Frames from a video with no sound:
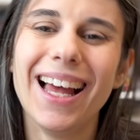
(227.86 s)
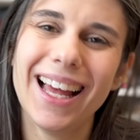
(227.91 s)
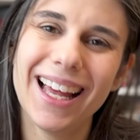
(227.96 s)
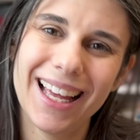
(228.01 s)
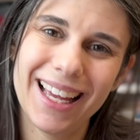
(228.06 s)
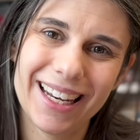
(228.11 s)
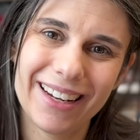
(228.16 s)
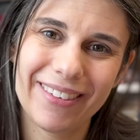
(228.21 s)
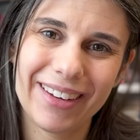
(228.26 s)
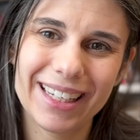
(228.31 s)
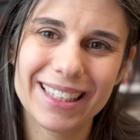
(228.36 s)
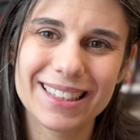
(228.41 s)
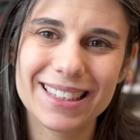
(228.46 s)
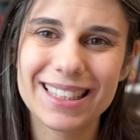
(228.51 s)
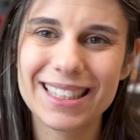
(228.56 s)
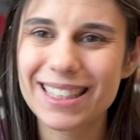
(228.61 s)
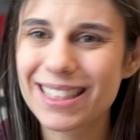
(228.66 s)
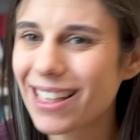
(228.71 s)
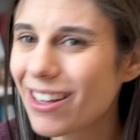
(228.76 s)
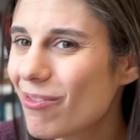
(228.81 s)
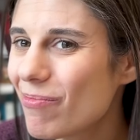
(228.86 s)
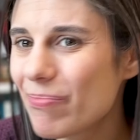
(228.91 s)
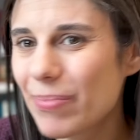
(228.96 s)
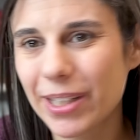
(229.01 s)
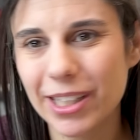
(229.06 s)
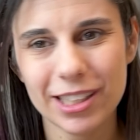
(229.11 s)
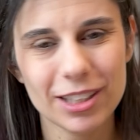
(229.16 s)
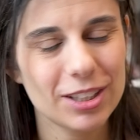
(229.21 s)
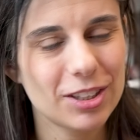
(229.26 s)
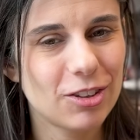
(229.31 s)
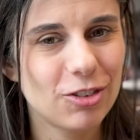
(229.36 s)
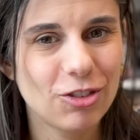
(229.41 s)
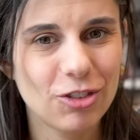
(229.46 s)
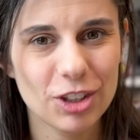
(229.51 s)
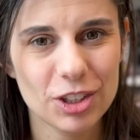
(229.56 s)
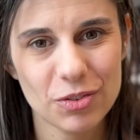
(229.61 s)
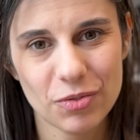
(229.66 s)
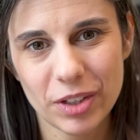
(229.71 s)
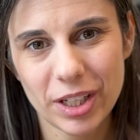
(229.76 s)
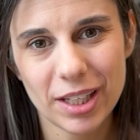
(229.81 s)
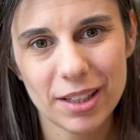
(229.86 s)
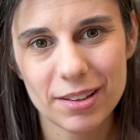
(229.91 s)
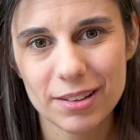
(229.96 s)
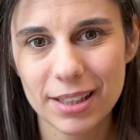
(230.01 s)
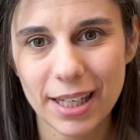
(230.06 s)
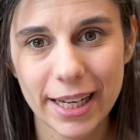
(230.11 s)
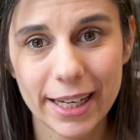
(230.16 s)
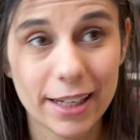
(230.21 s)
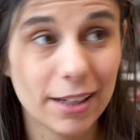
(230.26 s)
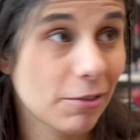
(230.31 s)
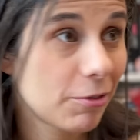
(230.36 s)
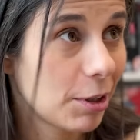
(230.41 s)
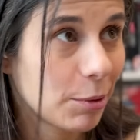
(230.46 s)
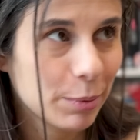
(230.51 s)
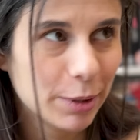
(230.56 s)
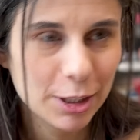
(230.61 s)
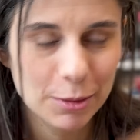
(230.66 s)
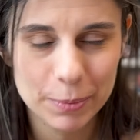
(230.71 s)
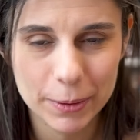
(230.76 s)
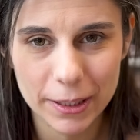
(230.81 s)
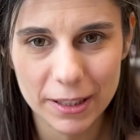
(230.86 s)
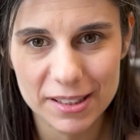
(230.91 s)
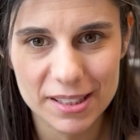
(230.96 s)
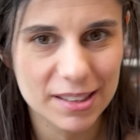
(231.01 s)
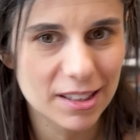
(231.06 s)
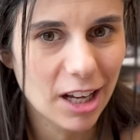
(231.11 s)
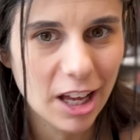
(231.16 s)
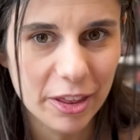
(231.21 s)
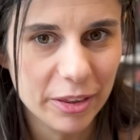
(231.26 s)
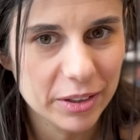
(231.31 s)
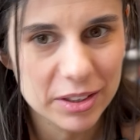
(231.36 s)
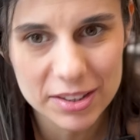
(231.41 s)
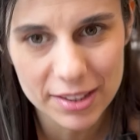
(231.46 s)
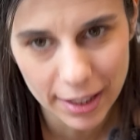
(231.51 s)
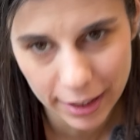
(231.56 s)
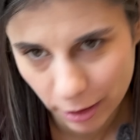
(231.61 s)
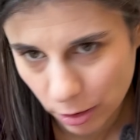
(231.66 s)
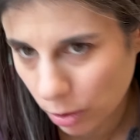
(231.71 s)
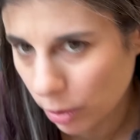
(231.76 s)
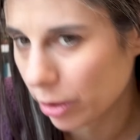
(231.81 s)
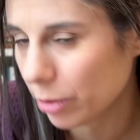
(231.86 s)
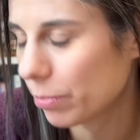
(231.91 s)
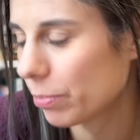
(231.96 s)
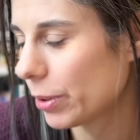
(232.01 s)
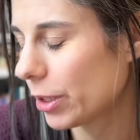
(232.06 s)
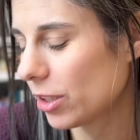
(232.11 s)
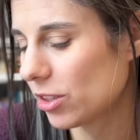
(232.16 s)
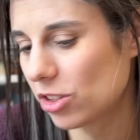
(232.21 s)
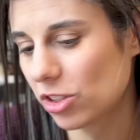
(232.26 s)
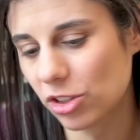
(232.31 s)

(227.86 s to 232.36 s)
Anyway, some books just feel like February books and others like autumn books.